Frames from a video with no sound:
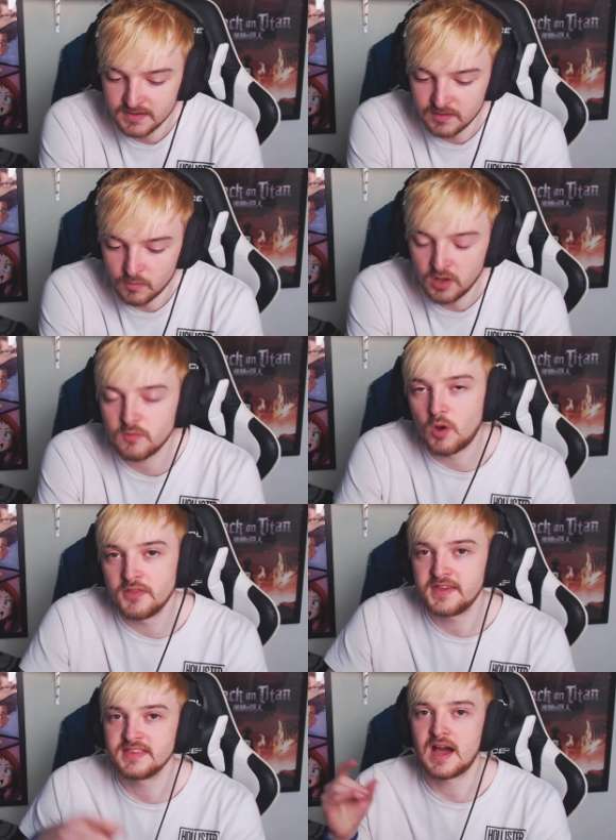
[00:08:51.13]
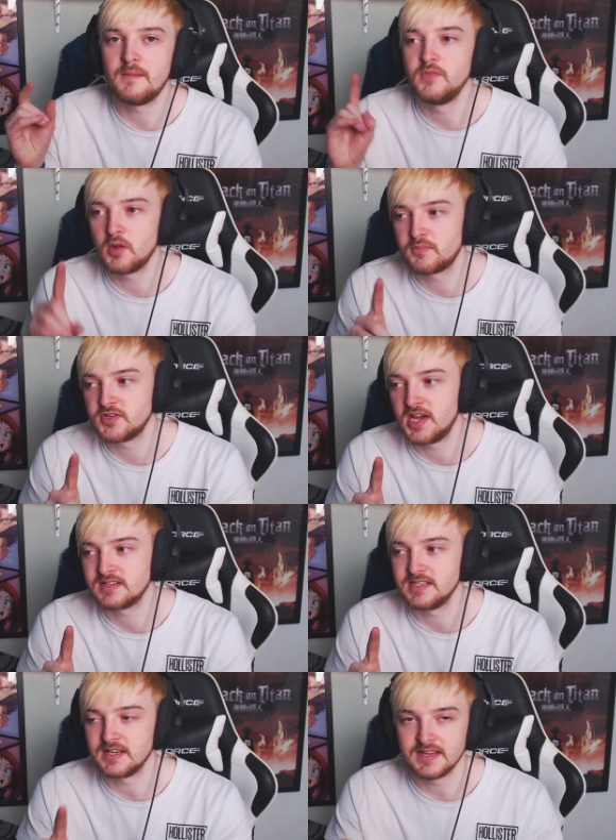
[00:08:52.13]
what one thing that I'm not
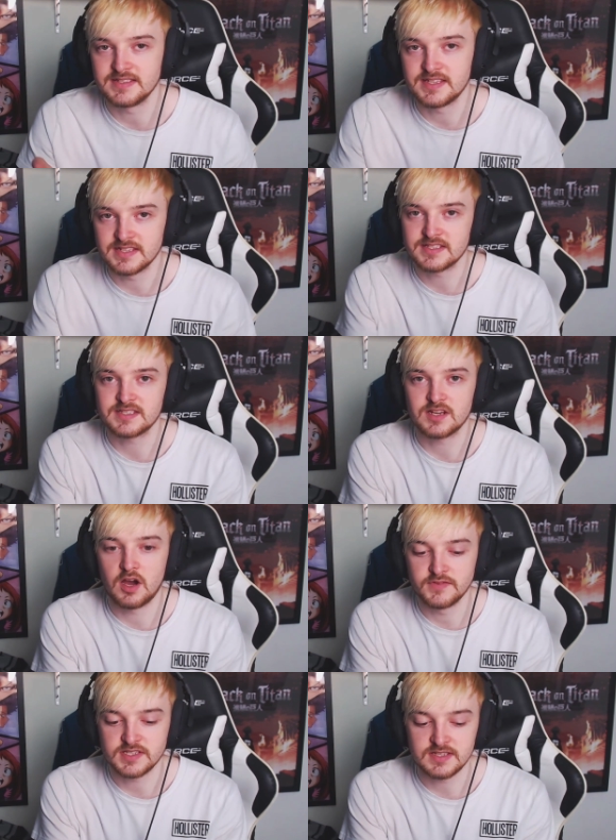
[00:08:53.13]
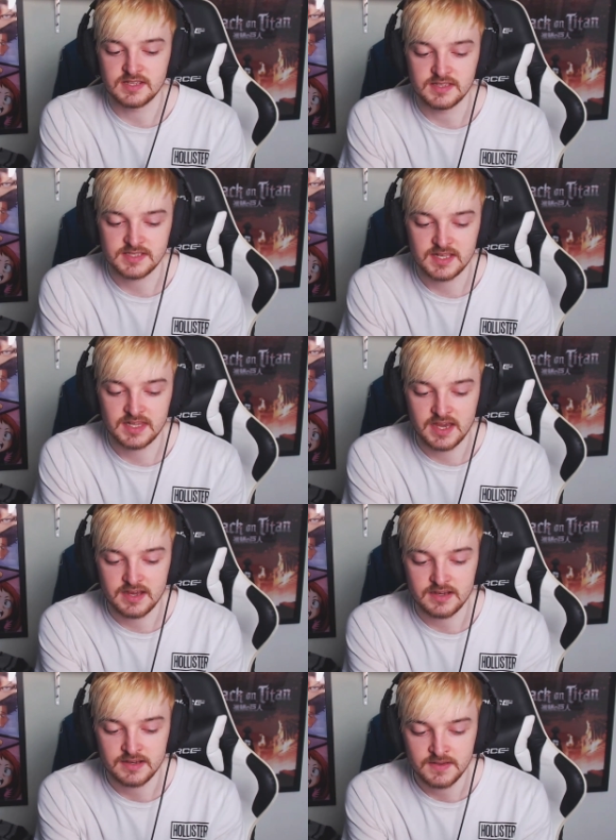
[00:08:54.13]
projecting is this obviously this
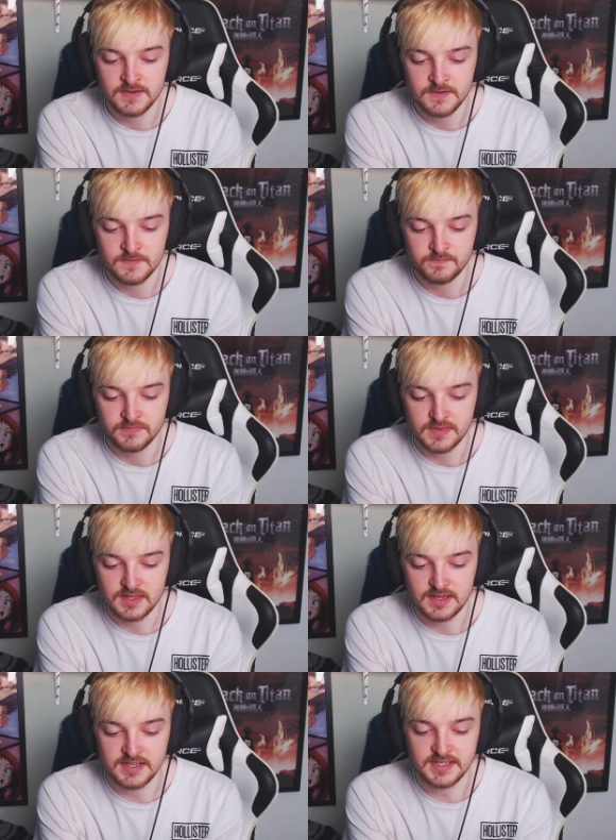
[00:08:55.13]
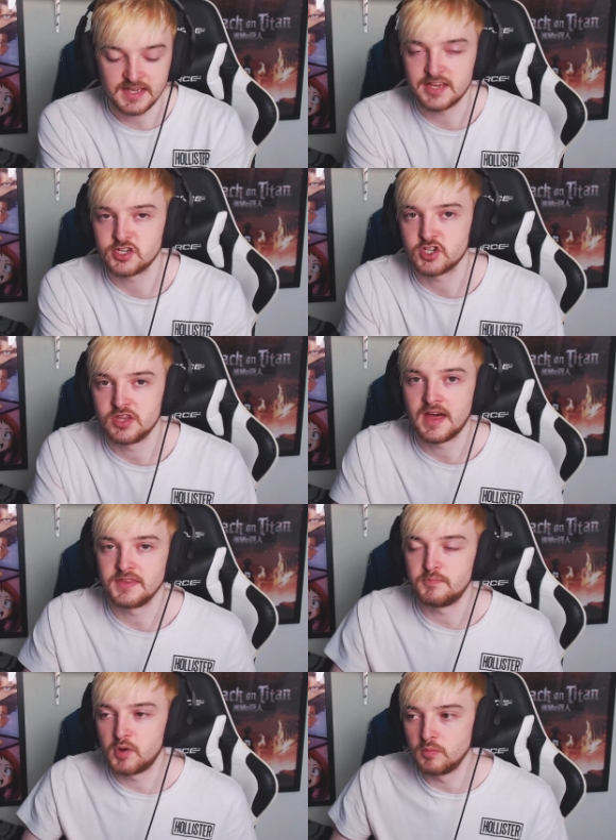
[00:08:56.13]
clear indication that the
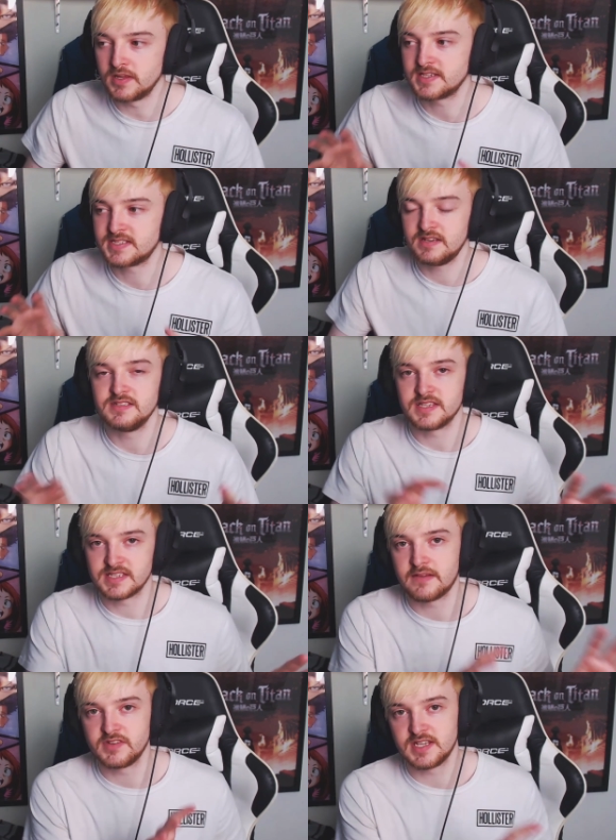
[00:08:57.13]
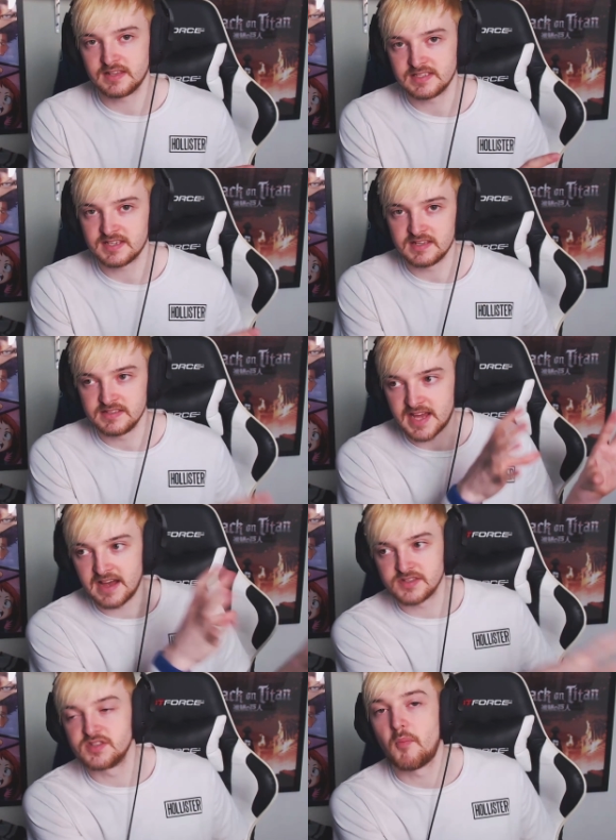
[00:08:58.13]
public sees the Seven Deadly Sins
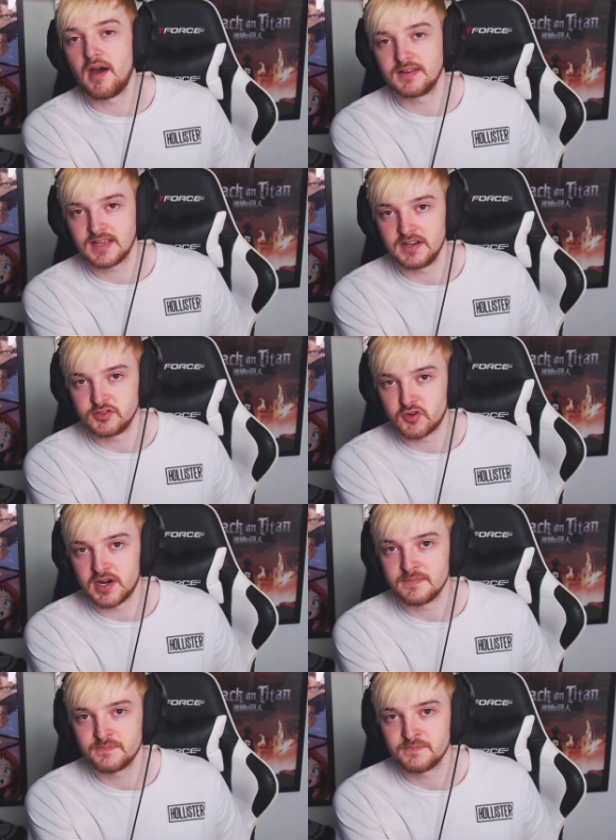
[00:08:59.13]
as the bad guys, right?